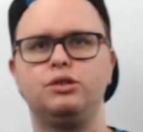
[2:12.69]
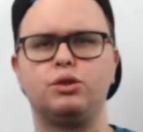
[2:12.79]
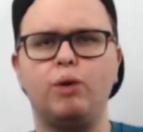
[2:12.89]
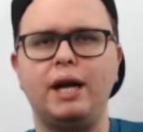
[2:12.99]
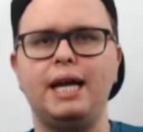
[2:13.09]

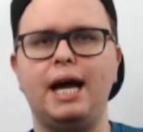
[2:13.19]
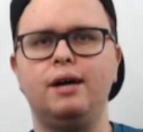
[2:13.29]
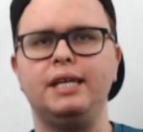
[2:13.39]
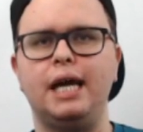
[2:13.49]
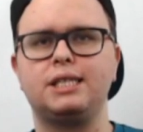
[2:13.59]
So right
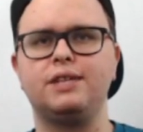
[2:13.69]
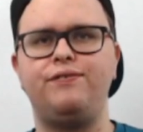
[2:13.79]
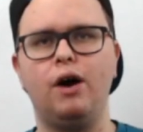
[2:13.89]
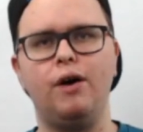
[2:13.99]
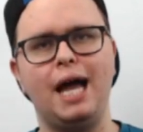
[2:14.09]
now, the
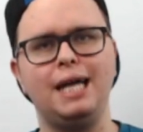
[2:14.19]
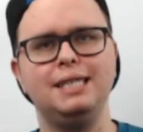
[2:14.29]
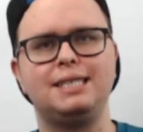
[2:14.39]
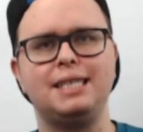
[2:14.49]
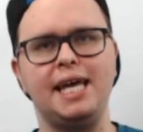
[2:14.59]
XFL
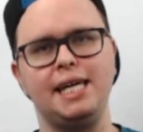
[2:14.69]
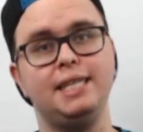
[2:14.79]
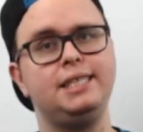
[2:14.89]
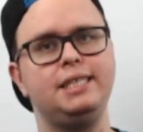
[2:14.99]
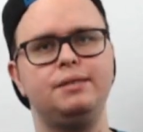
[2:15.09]
has
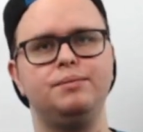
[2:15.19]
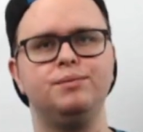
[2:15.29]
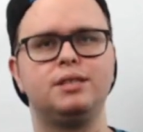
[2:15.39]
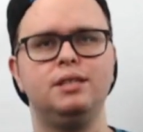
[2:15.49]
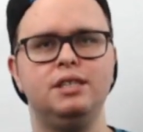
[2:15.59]
8
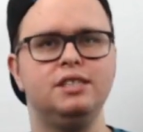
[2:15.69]
teams.